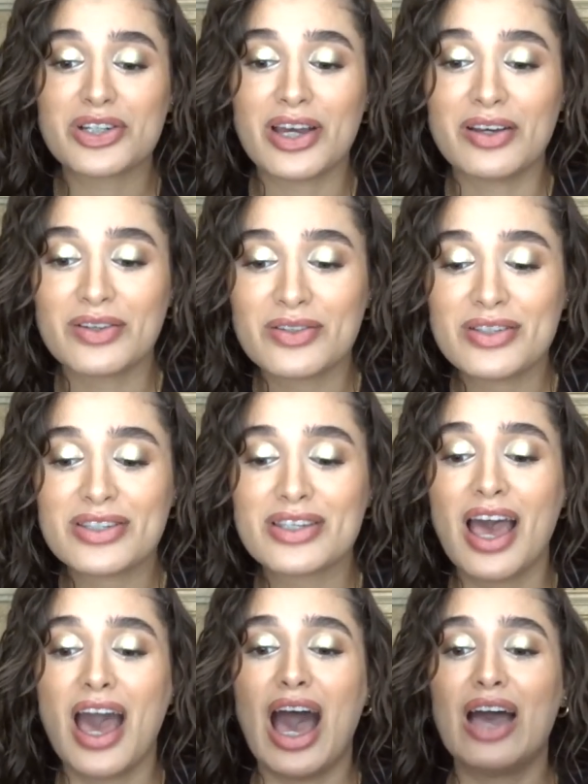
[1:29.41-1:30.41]

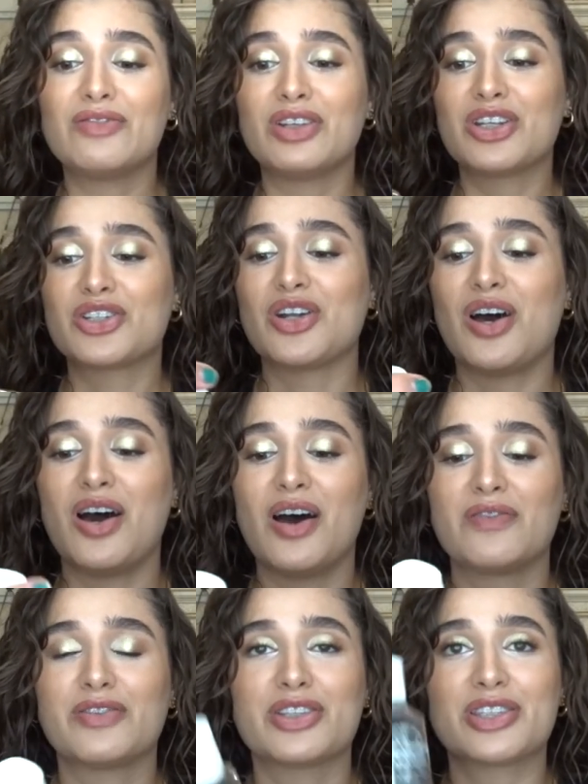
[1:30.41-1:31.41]
gels. I finished
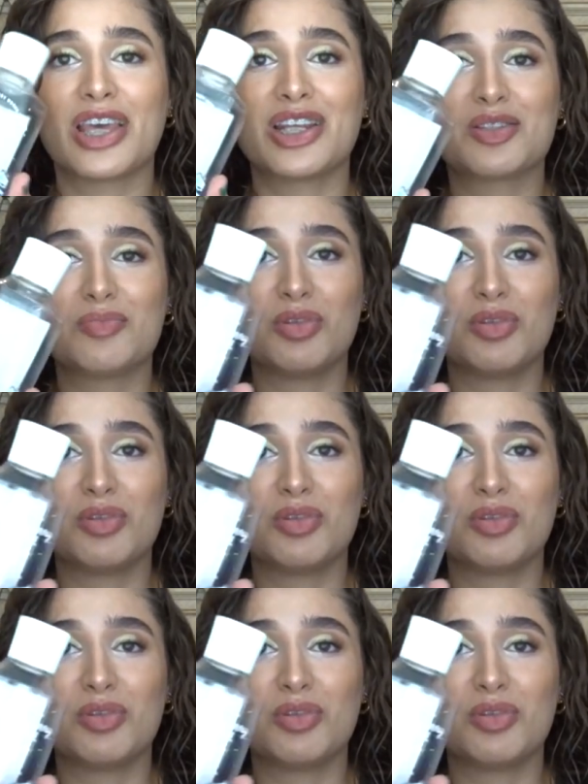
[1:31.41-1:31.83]
off Santa's